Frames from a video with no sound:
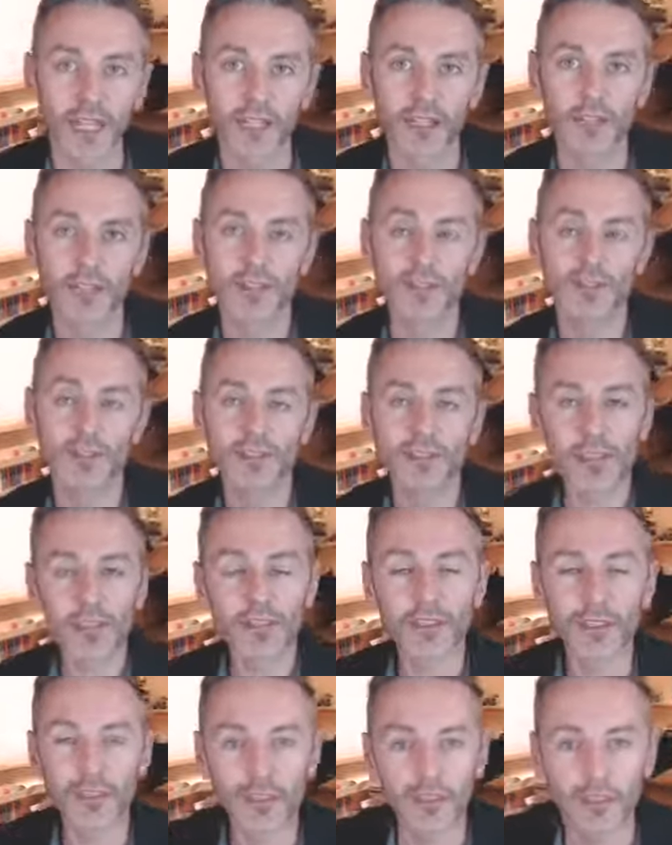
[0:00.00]
There is
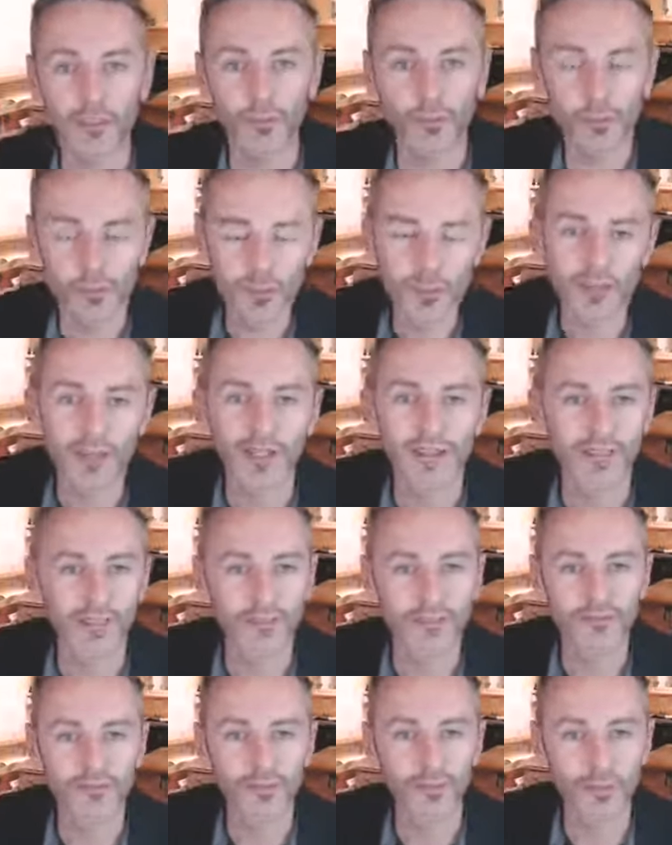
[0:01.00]
nothing that will be
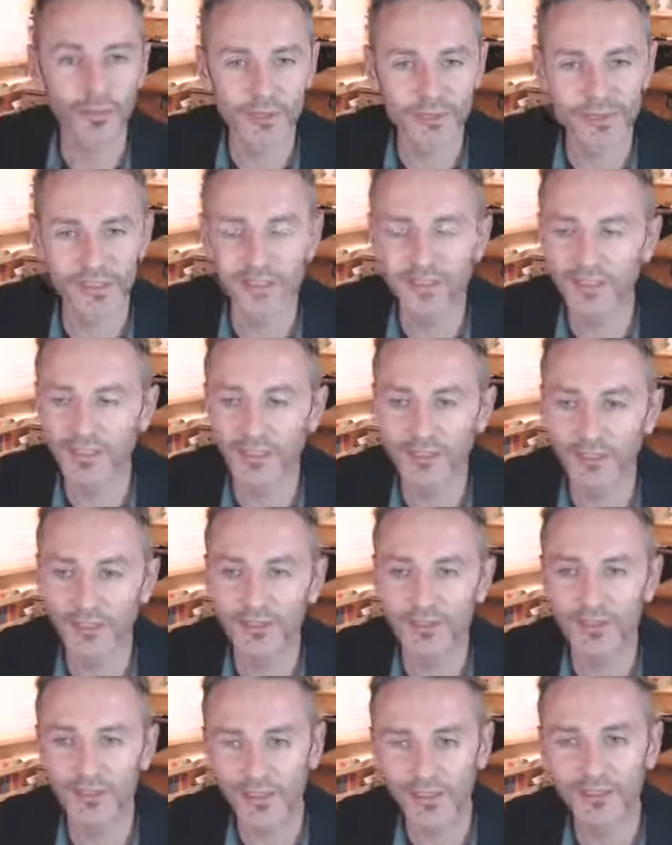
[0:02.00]
better for business, and there
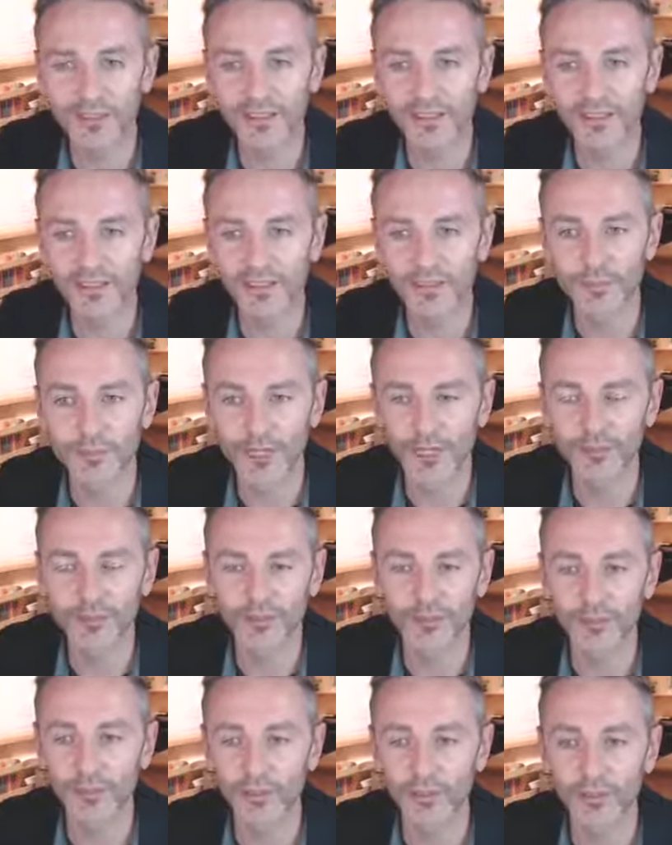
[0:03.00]
is nothing that's better
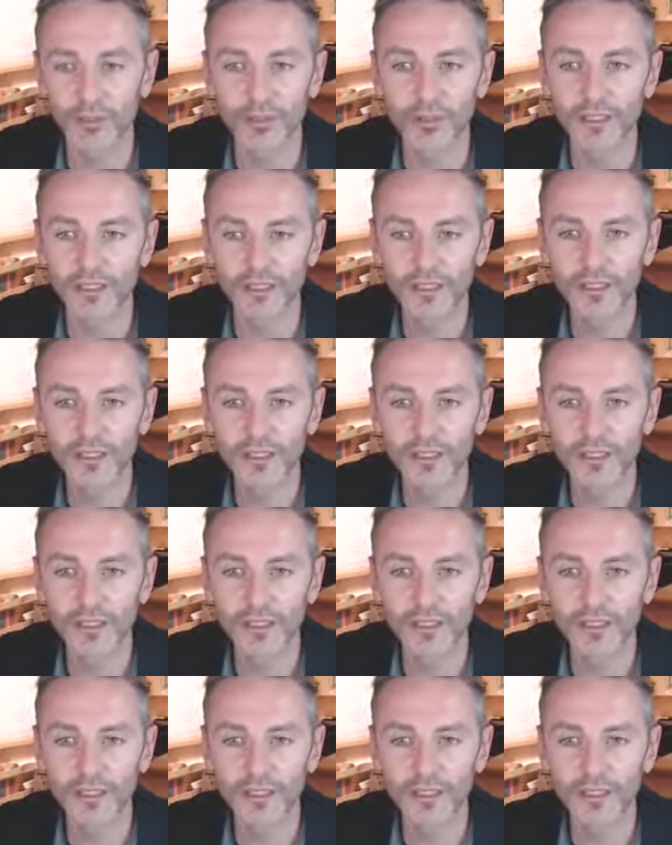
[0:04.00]
for your,